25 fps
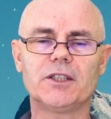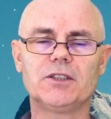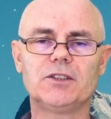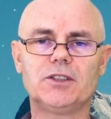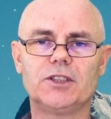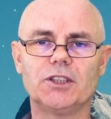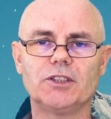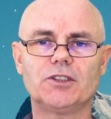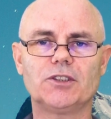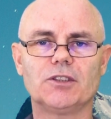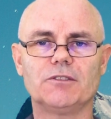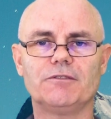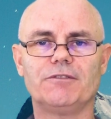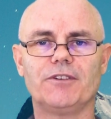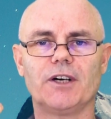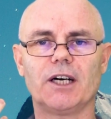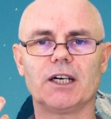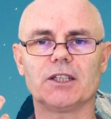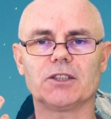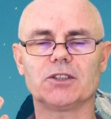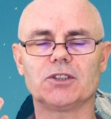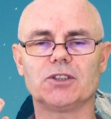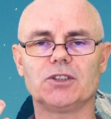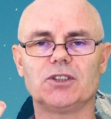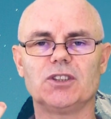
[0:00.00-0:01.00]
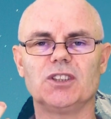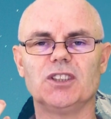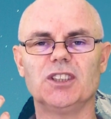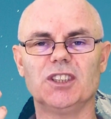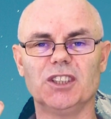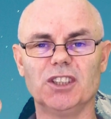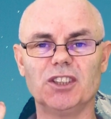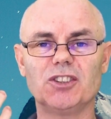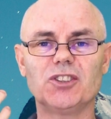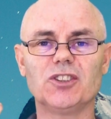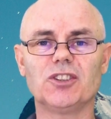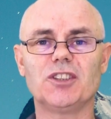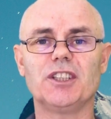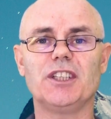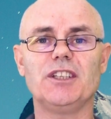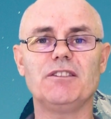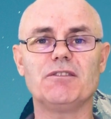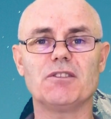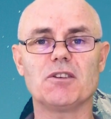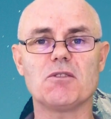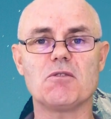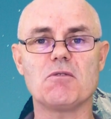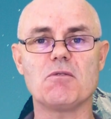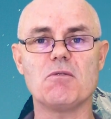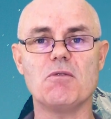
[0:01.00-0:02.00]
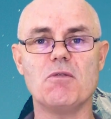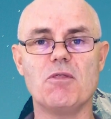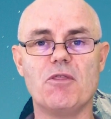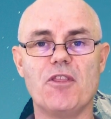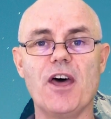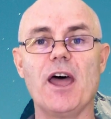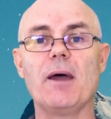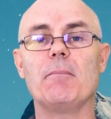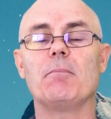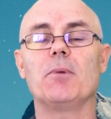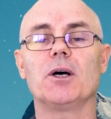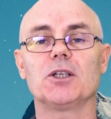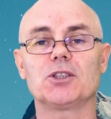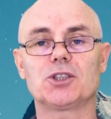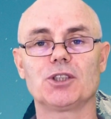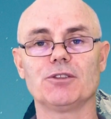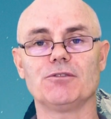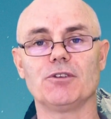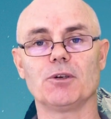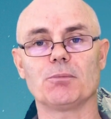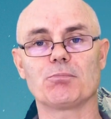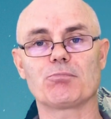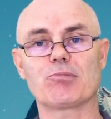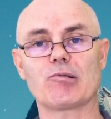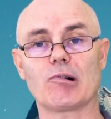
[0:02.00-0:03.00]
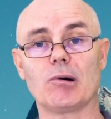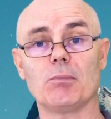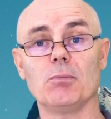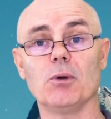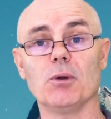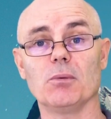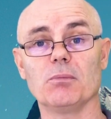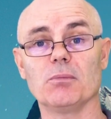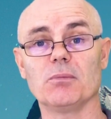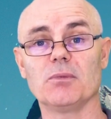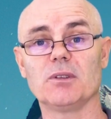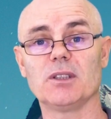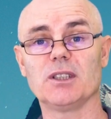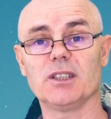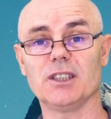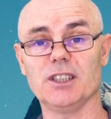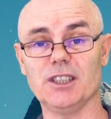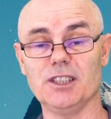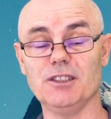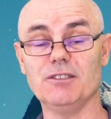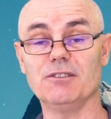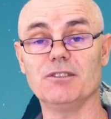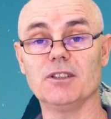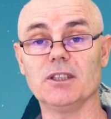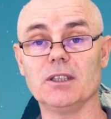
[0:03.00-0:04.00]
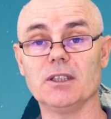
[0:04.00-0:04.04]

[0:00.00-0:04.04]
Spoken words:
1 disadvantage isn't even that much of a problem